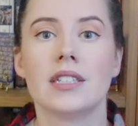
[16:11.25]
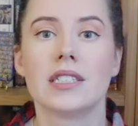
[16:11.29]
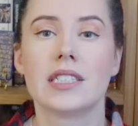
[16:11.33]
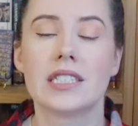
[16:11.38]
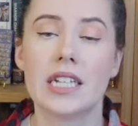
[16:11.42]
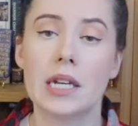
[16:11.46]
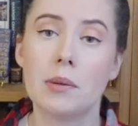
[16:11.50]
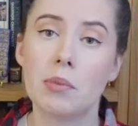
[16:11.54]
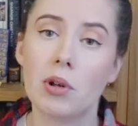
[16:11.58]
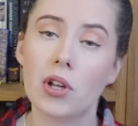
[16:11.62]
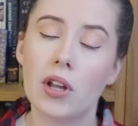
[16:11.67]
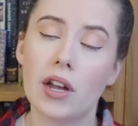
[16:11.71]

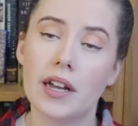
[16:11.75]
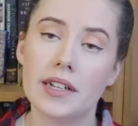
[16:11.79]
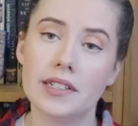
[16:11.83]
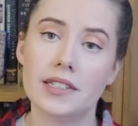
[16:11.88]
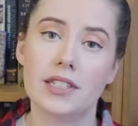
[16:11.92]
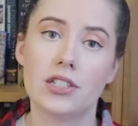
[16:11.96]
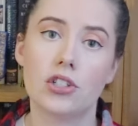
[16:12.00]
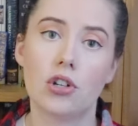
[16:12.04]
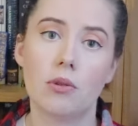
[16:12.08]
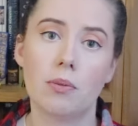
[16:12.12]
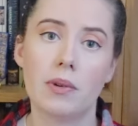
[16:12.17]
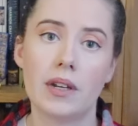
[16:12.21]
Stable
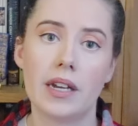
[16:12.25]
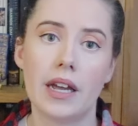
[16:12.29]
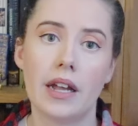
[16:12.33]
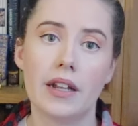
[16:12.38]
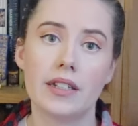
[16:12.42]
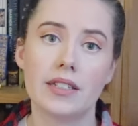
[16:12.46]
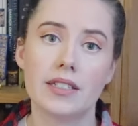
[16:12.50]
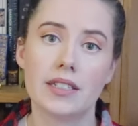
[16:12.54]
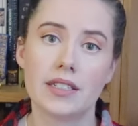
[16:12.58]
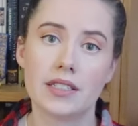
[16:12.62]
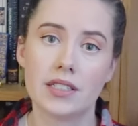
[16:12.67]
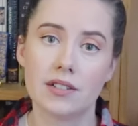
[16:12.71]
isotope
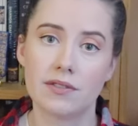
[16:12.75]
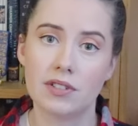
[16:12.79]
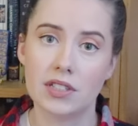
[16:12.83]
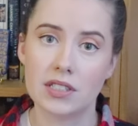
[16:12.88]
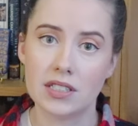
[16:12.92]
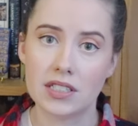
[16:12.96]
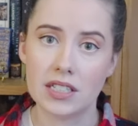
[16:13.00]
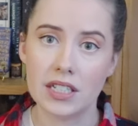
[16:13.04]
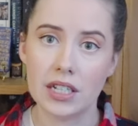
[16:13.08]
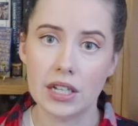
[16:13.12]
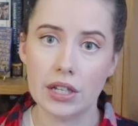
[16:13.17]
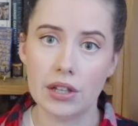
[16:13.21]
analysis of his
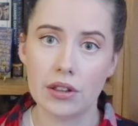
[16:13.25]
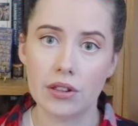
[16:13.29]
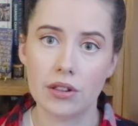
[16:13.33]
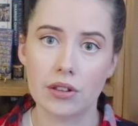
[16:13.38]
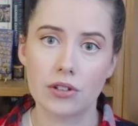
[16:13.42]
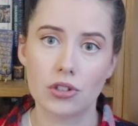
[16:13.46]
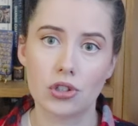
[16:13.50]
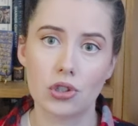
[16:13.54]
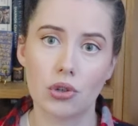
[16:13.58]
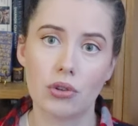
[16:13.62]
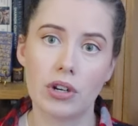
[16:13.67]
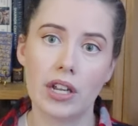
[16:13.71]
teeth
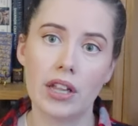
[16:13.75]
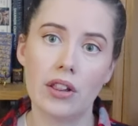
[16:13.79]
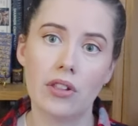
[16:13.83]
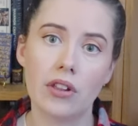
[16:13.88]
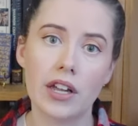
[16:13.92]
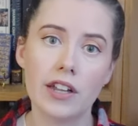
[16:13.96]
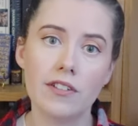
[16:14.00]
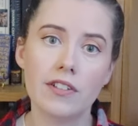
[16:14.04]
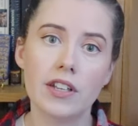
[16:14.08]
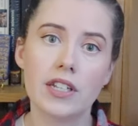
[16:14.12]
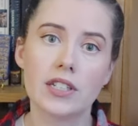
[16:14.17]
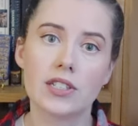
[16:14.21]
showed a
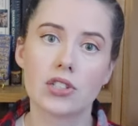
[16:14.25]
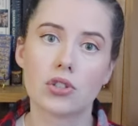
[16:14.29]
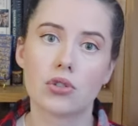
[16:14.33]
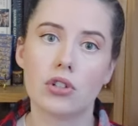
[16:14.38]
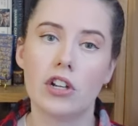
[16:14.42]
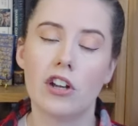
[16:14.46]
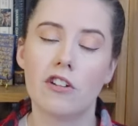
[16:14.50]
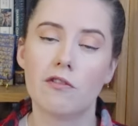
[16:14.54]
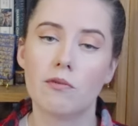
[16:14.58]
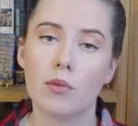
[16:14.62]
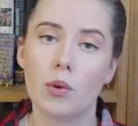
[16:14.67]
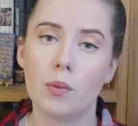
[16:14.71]
life
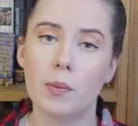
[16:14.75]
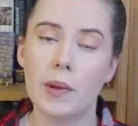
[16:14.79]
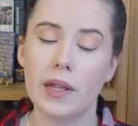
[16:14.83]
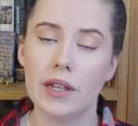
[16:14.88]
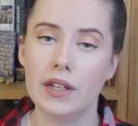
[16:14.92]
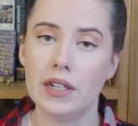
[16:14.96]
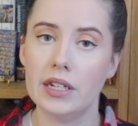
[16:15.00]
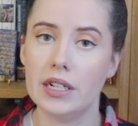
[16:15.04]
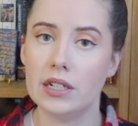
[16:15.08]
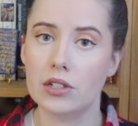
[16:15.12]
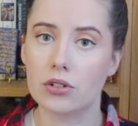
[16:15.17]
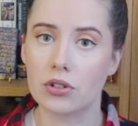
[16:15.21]
history of
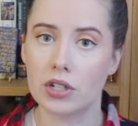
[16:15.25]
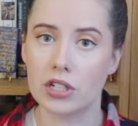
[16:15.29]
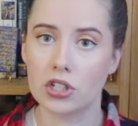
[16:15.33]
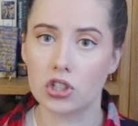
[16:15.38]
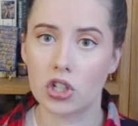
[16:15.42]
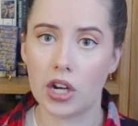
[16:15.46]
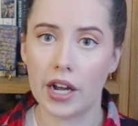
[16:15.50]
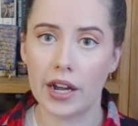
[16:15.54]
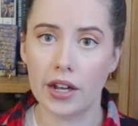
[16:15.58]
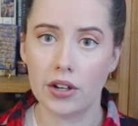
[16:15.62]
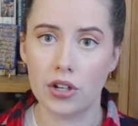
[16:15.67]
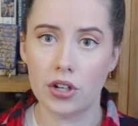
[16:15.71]
mobility during
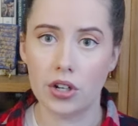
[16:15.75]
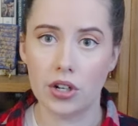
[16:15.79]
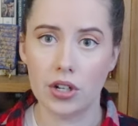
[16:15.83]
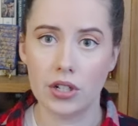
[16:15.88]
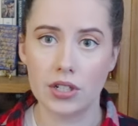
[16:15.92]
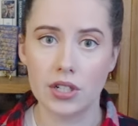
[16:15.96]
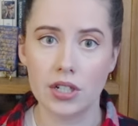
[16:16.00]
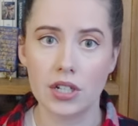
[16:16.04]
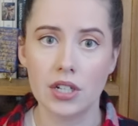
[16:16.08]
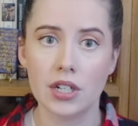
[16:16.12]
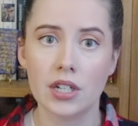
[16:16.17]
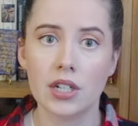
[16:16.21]
childhood.
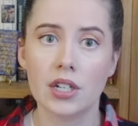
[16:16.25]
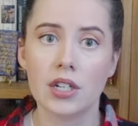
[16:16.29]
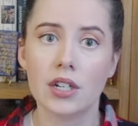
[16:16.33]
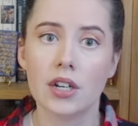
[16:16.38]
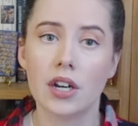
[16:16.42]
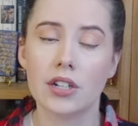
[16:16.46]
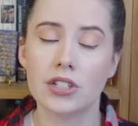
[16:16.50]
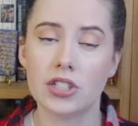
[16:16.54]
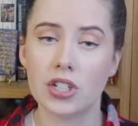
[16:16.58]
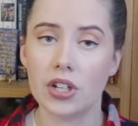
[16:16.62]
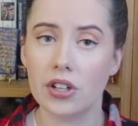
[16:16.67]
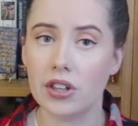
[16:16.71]

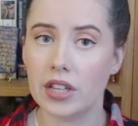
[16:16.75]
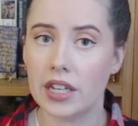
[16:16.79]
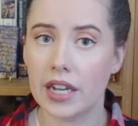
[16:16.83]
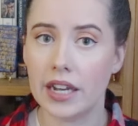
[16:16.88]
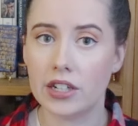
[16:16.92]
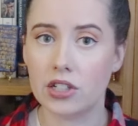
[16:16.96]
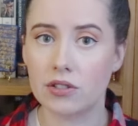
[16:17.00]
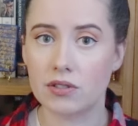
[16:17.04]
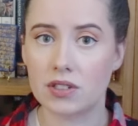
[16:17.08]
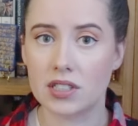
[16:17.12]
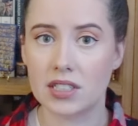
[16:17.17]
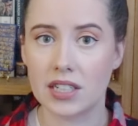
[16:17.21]
Until the
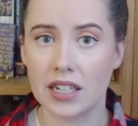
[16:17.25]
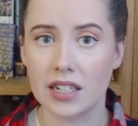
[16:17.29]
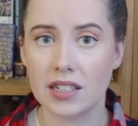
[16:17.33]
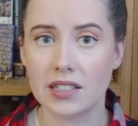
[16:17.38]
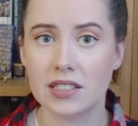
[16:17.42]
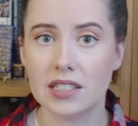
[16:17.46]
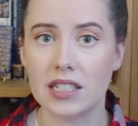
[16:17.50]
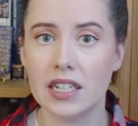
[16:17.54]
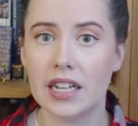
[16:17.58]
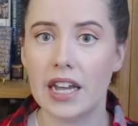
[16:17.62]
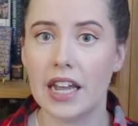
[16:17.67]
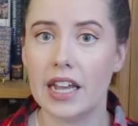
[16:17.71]
age of 6,
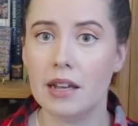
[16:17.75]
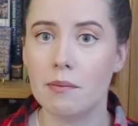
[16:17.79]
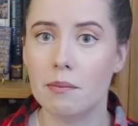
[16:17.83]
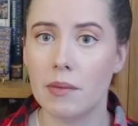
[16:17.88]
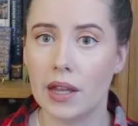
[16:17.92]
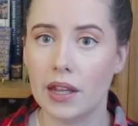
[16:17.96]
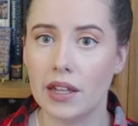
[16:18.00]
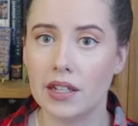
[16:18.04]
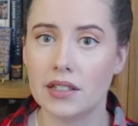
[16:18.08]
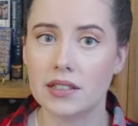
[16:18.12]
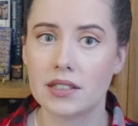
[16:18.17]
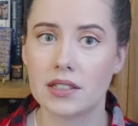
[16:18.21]
he ate
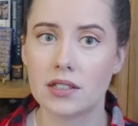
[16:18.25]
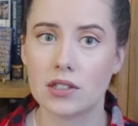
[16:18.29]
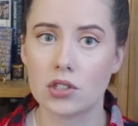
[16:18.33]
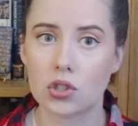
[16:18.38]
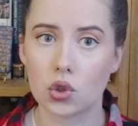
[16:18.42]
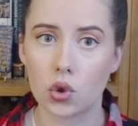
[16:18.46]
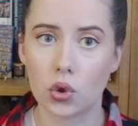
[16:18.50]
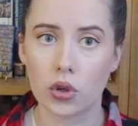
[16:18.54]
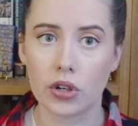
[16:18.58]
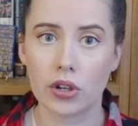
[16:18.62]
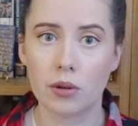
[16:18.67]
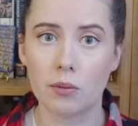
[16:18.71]
millets and
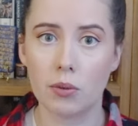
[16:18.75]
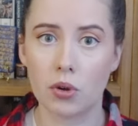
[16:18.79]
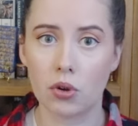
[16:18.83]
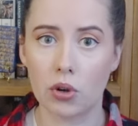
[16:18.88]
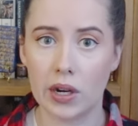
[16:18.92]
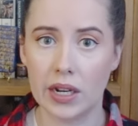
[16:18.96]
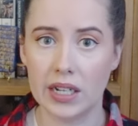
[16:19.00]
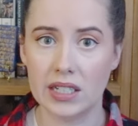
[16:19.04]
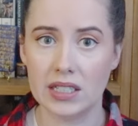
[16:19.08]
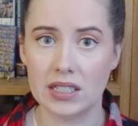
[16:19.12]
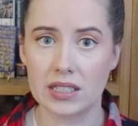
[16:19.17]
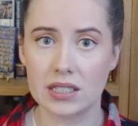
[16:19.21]
sorghum
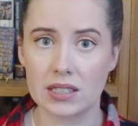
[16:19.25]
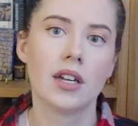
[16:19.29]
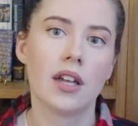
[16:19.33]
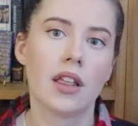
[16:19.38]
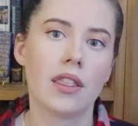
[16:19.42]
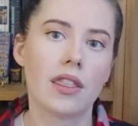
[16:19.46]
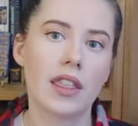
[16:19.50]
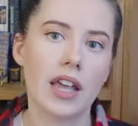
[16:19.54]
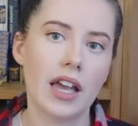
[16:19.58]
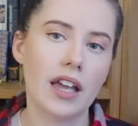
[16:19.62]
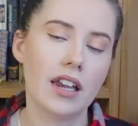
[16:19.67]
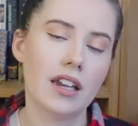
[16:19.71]
grains.
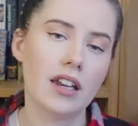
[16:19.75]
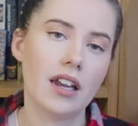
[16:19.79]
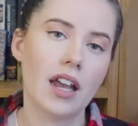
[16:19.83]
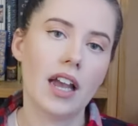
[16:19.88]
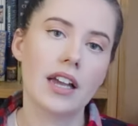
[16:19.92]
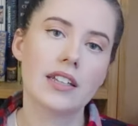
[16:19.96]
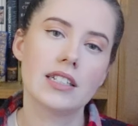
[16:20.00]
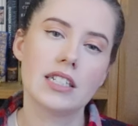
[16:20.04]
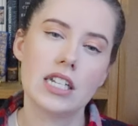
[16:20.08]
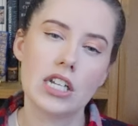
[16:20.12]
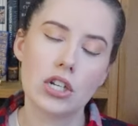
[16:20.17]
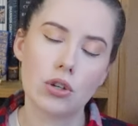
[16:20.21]
Then,
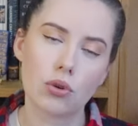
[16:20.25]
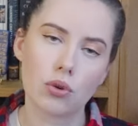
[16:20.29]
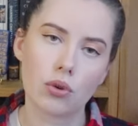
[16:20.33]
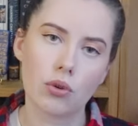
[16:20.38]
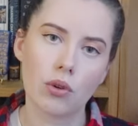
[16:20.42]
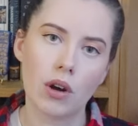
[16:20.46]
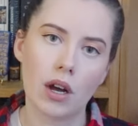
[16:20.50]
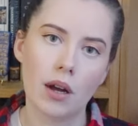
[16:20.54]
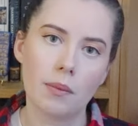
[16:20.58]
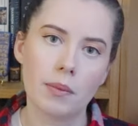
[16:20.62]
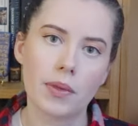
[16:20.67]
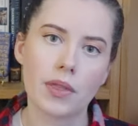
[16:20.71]
as he grew
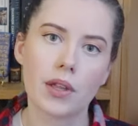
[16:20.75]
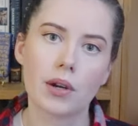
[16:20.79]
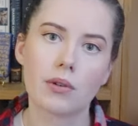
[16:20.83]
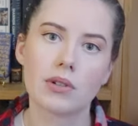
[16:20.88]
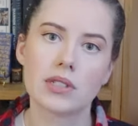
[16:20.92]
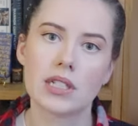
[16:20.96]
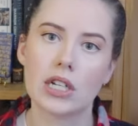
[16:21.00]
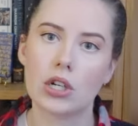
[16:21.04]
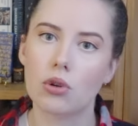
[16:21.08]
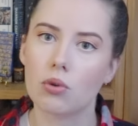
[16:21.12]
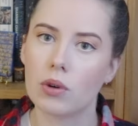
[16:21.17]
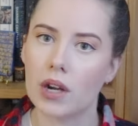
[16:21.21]
up, there
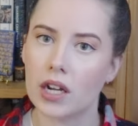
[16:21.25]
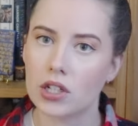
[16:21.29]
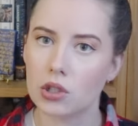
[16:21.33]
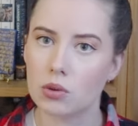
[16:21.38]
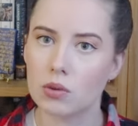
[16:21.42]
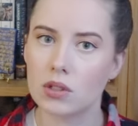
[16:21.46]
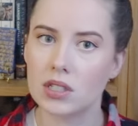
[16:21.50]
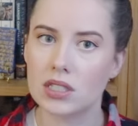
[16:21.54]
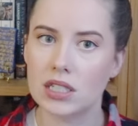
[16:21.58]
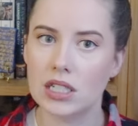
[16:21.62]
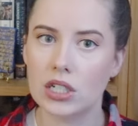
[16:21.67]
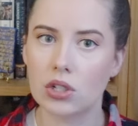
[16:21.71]
was a
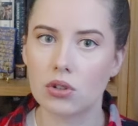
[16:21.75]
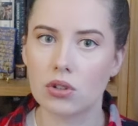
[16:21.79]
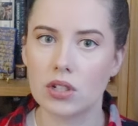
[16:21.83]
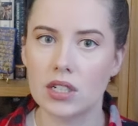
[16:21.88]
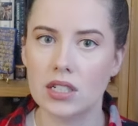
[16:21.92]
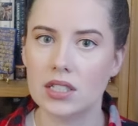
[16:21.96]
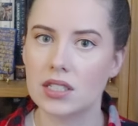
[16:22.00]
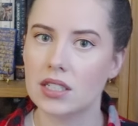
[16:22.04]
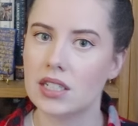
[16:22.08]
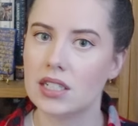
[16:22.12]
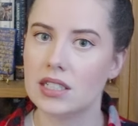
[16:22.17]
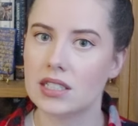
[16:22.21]
gradual
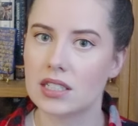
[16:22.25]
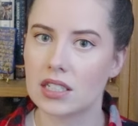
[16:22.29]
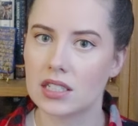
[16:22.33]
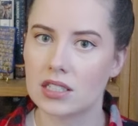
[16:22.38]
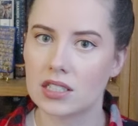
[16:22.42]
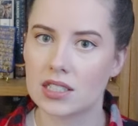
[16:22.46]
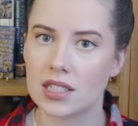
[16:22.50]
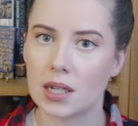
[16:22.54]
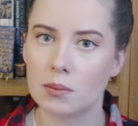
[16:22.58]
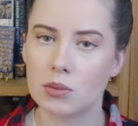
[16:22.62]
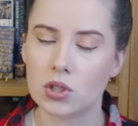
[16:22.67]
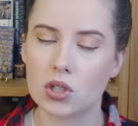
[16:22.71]
decrease in his
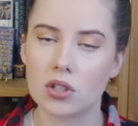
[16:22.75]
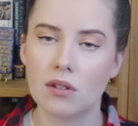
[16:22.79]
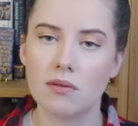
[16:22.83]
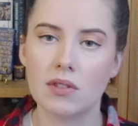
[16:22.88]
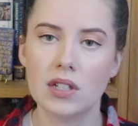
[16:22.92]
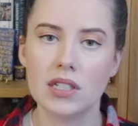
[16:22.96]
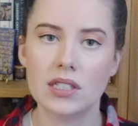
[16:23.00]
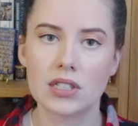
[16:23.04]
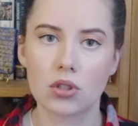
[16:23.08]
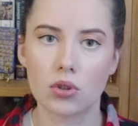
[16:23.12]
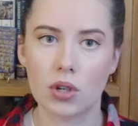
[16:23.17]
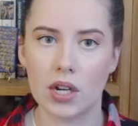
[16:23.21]
consumption of
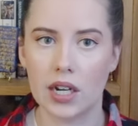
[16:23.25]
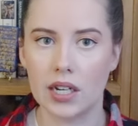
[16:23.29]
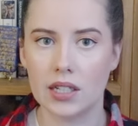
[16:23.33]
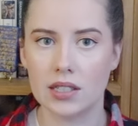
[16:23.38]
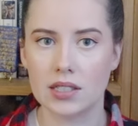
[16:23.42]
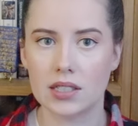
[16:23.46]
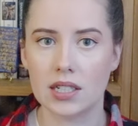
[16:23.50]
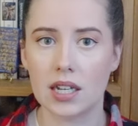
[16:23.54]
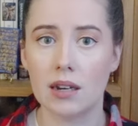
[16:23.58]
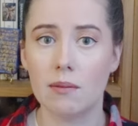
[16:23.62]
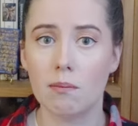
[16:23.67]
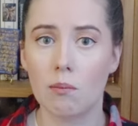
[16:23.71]
these
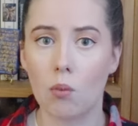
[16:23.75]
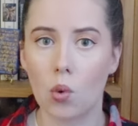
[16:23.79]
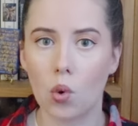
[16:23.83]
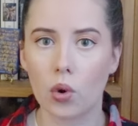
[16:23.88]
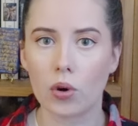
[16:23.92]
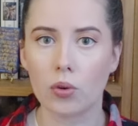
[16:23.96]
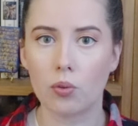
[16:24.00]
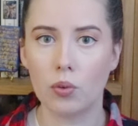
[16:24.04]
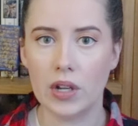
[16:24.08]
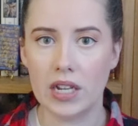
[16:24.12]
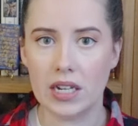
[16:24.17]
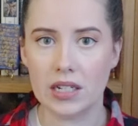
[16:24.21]
grains and
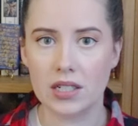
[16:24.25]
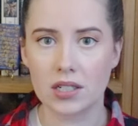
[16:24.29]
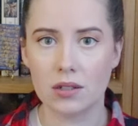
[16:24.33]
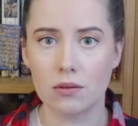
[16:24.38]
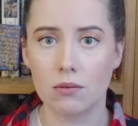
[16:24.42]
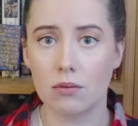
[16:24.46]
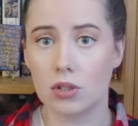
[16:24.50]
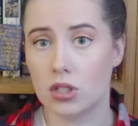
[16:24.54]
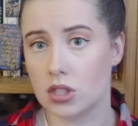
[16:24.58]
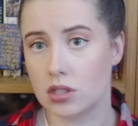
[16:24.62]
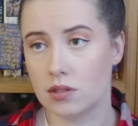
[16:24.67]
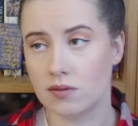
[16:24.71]
more wheat,
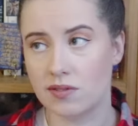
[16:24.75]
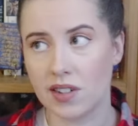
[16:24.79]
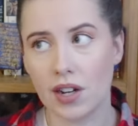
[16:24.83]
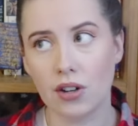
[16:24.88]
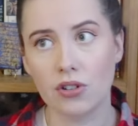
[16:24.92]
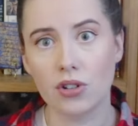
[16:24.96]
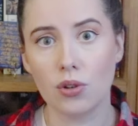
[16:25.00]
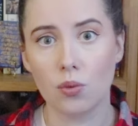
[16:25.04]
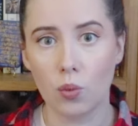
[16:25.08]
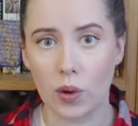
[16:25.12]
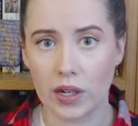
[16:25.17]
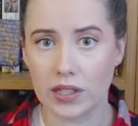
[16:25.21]
which is
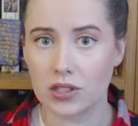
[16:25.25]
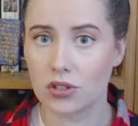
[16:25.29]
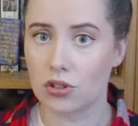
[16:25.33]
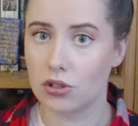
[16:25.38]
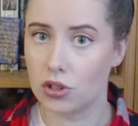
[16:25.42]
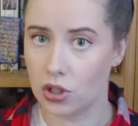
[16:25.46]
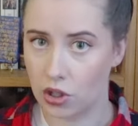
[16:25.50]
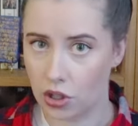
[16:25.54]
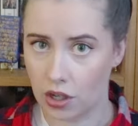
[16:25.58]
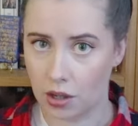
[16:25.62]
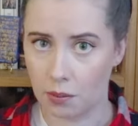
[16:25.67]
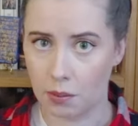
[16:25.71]
found in Western
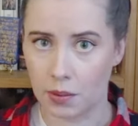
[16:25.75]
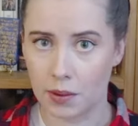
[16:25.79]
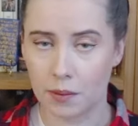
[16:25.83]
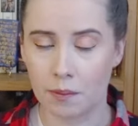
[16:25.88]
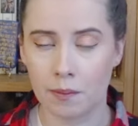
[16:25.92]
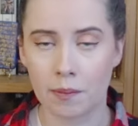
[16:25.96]
Europe.